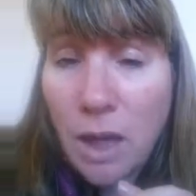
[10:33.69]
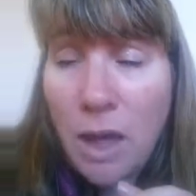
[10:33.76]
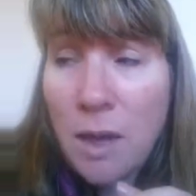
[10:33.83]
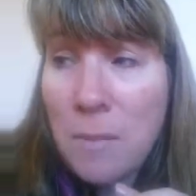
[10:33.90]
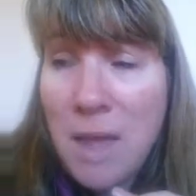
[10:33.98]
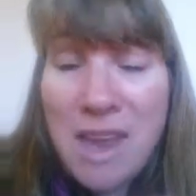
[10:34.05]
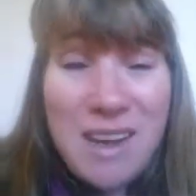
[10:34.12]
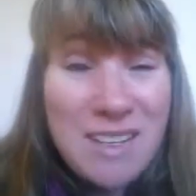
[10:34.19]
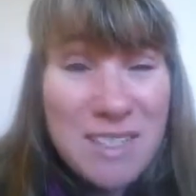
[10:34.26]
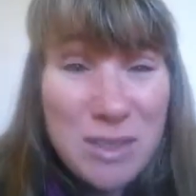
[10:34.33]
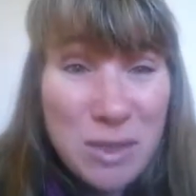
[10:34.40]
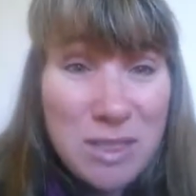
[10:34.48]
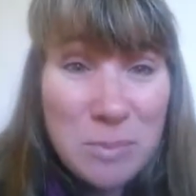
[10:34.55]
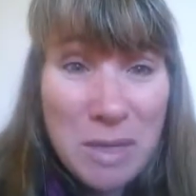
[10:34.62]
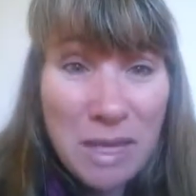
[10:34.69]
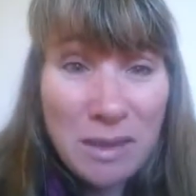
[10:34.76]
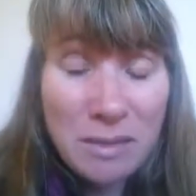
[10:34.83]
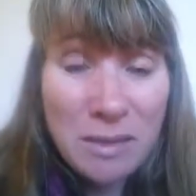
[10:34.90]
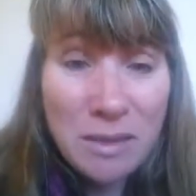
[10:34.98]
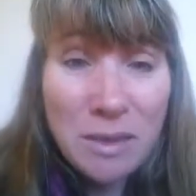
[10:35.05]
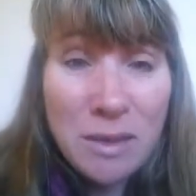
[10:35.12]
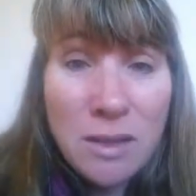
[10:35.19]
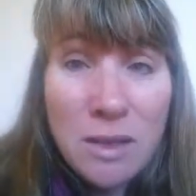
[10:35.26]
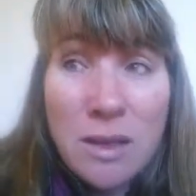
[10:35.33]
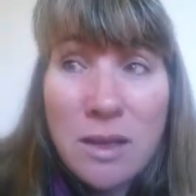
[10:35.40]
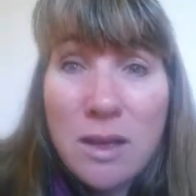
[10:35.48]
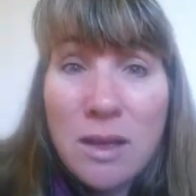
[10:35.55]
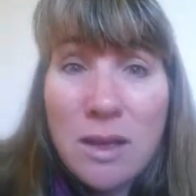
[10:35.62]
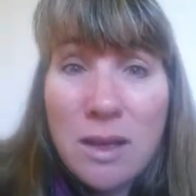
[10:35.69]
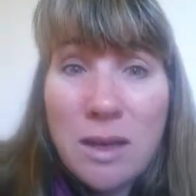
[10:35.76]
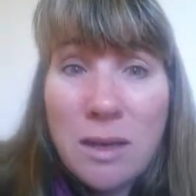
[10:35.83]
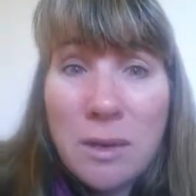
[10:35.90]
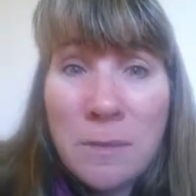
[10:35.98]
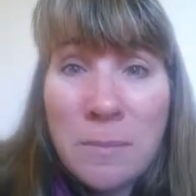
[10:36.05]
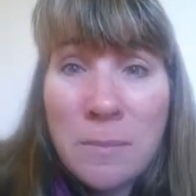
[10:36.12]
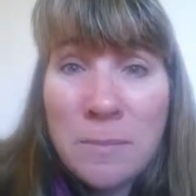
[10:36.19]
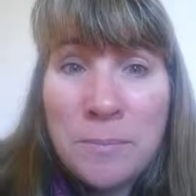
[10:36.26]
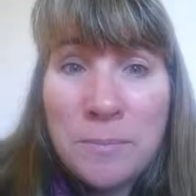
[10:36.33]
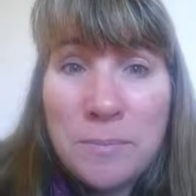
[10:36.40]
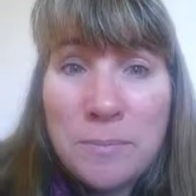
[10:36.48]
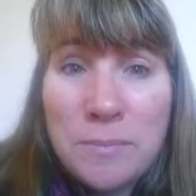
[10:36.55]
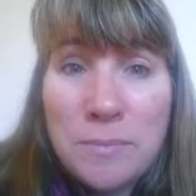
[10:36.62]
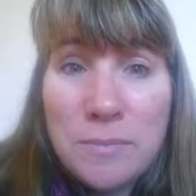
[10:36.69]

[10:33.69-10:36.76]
And it suits me. I